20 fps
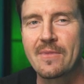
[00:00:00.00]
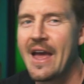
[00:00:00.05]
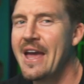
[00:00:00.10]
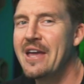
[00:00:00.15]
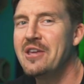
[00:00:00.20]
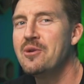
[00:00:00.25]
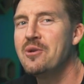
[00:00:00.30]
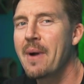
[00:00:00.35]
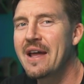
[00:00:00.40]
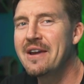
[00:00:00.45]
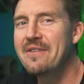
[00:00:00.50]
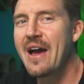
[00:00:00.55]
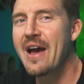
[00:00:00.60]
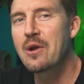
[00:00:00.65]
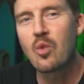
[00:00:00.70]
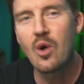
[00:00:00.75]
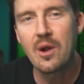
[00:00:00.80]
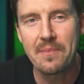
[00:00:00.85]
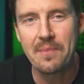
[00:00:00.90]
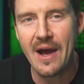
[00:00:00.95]
Hey, you might have
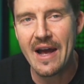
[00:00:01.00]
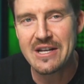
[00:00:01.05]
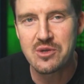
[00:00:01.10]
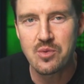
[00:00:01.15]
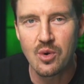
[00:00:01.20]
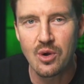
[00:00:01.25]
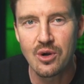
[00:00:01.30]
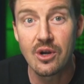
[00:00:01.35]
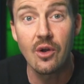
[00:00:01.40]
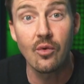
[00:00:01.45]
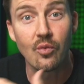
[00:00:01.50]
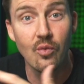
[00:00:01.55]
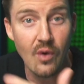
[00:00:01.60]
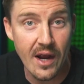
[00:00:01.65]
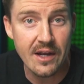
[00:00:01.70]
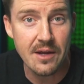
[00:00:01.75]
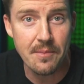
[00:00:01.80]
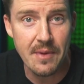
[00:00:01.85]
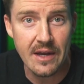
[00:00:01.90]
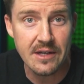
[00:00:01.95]
had 1Password
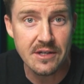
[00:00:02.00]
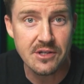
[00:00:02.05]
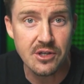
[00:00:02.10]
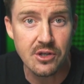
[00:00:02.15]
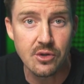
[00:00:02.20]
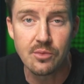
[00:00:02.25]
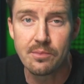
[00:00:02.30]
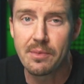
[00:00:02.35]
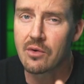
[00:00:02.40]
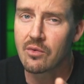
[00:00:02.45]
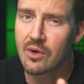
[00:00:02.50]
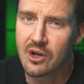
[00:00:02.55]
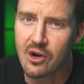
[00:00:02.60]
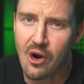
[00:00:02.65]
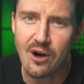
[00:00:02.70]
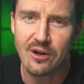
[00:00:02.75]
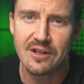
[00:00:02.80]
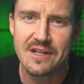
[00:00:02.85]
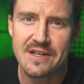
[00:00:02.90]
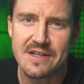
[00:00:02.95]
recommended to you, but
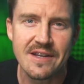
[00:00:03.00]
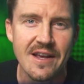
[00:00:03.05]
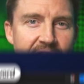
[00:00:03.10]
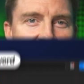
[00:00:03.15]
regardless